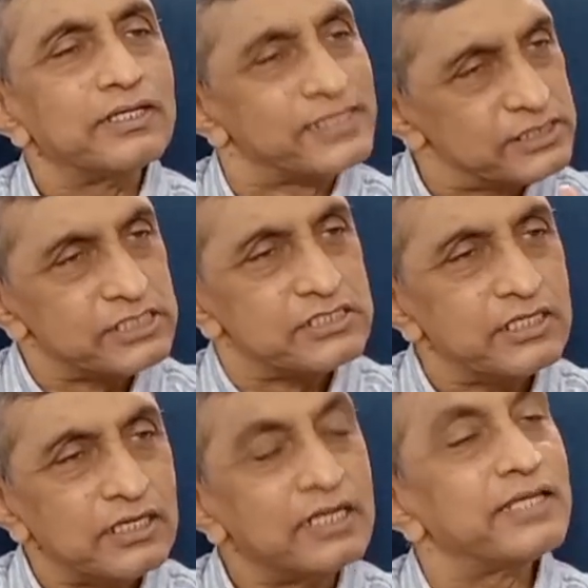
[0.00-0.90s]

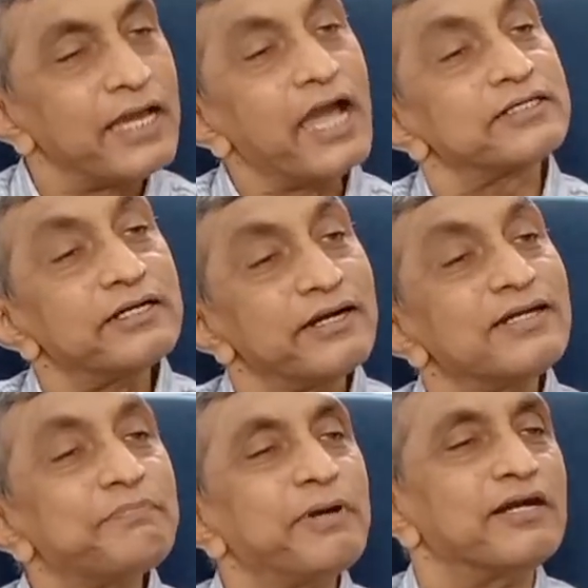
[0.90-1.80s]
existed and they acted
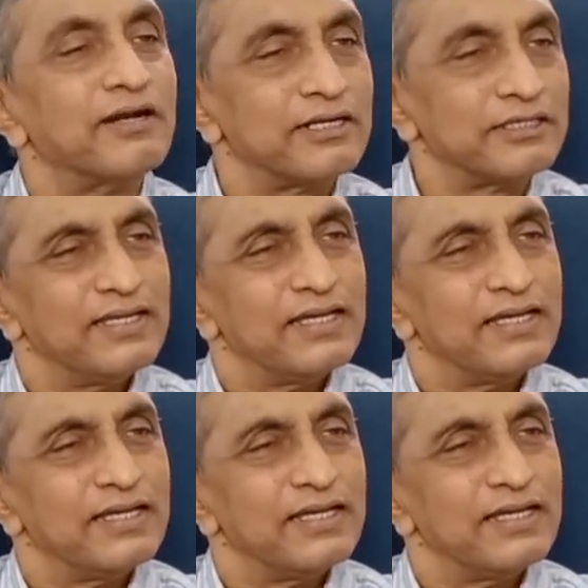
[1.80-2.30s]
independently.